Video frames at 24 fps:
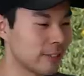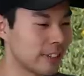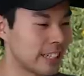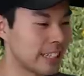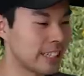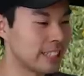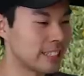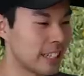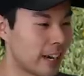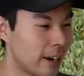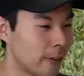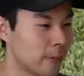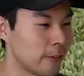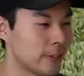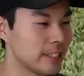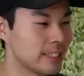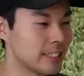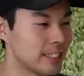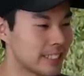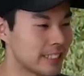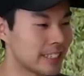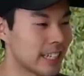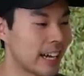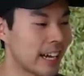when he's
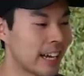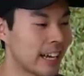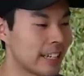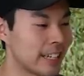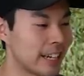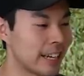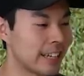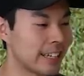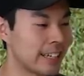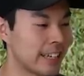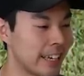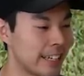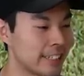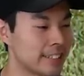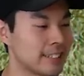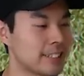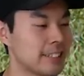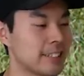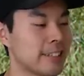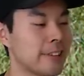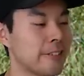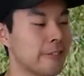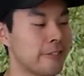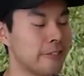outside
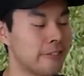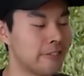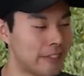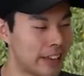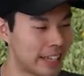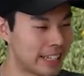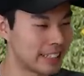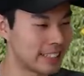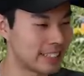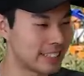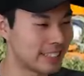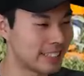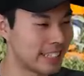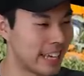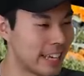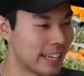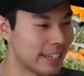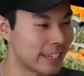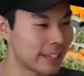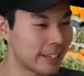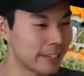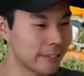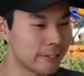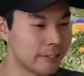against the fence
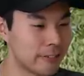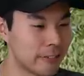taking